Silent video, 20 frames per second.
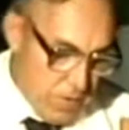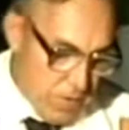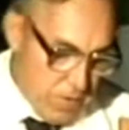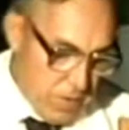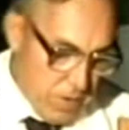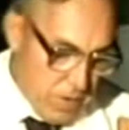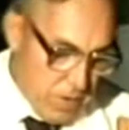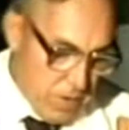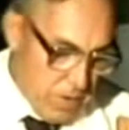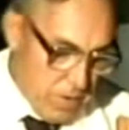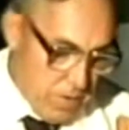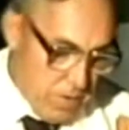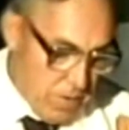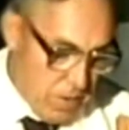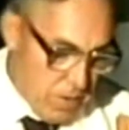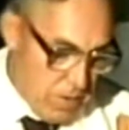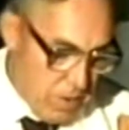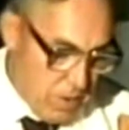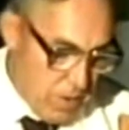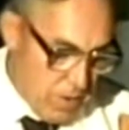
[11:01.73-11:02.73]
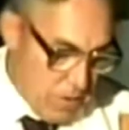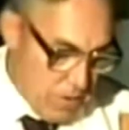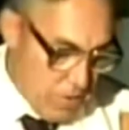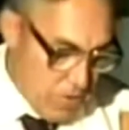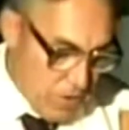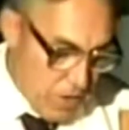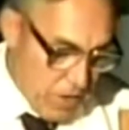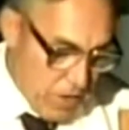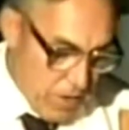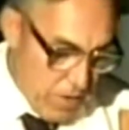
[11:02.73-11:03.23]
This
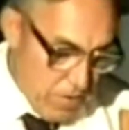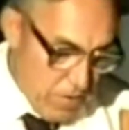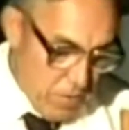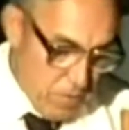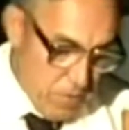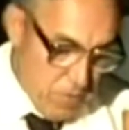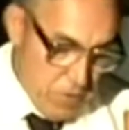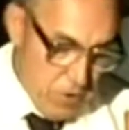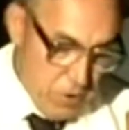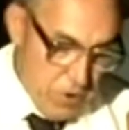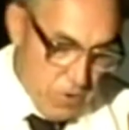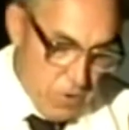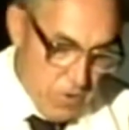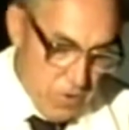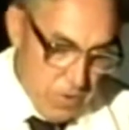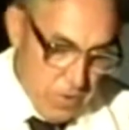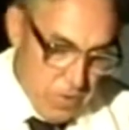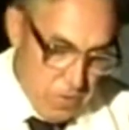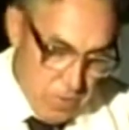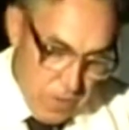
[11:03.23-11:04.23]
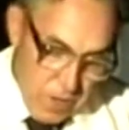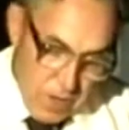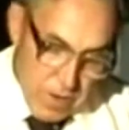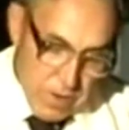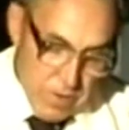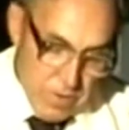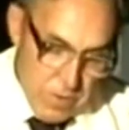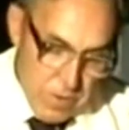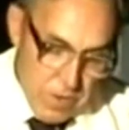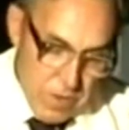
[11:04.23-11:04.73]
stage refers to the
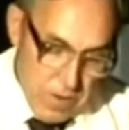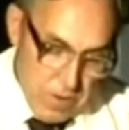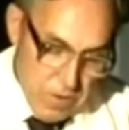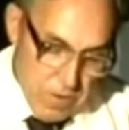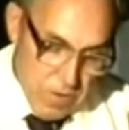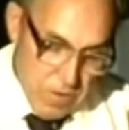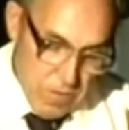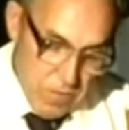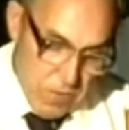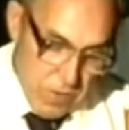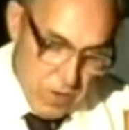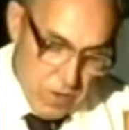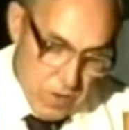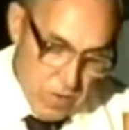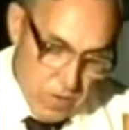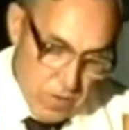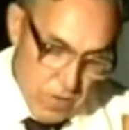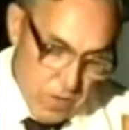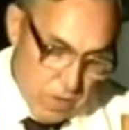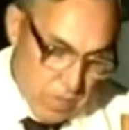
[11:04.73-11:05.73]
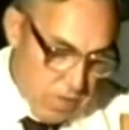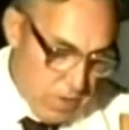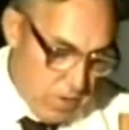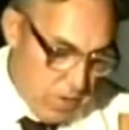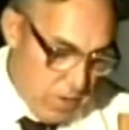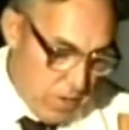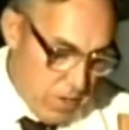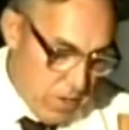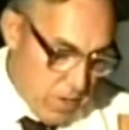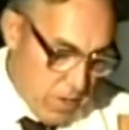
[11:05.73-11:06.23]
final stages of fetal
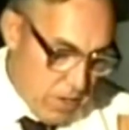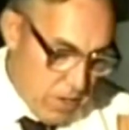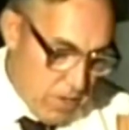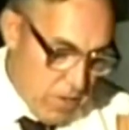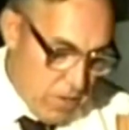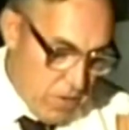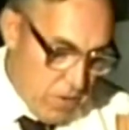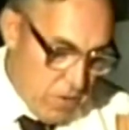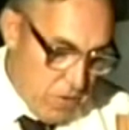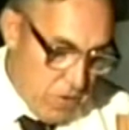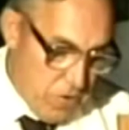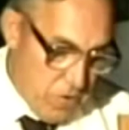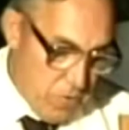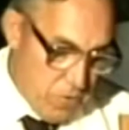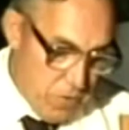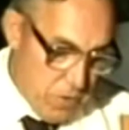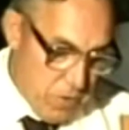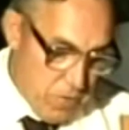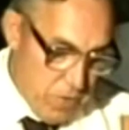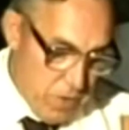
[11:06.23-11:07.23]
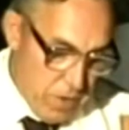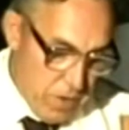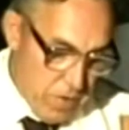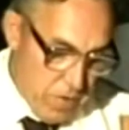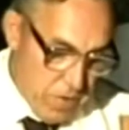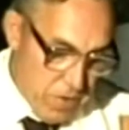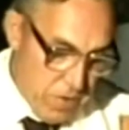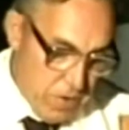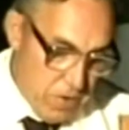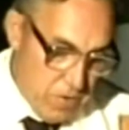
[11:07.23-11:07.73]
development in the uterus when the
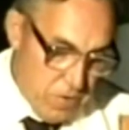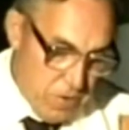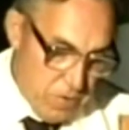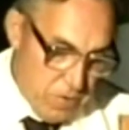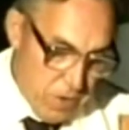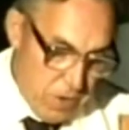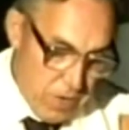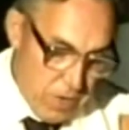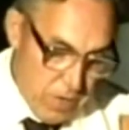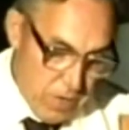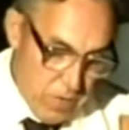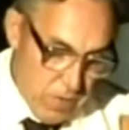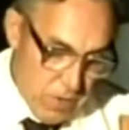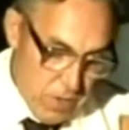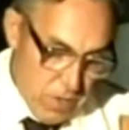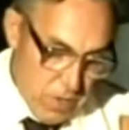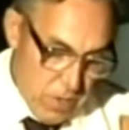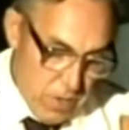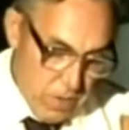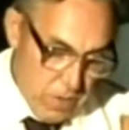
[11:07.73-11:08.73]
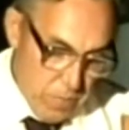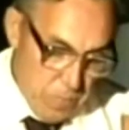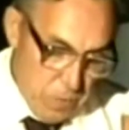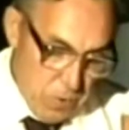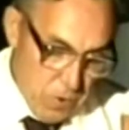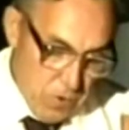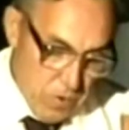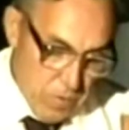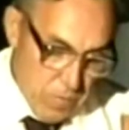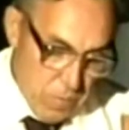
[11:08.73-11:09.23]
fetus could survive
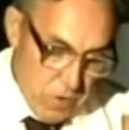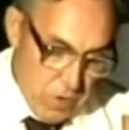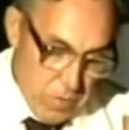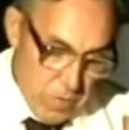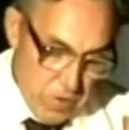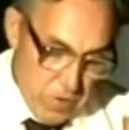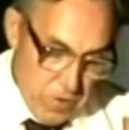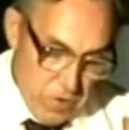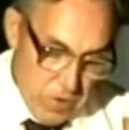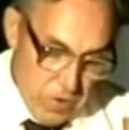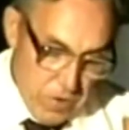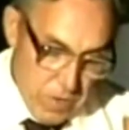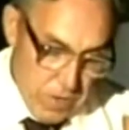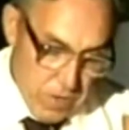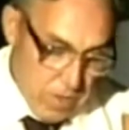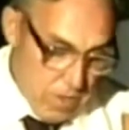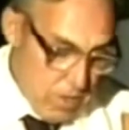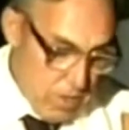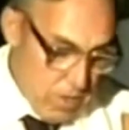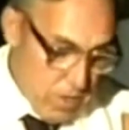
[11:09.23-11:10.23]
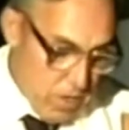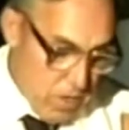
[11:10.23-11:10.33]
if born prematurely,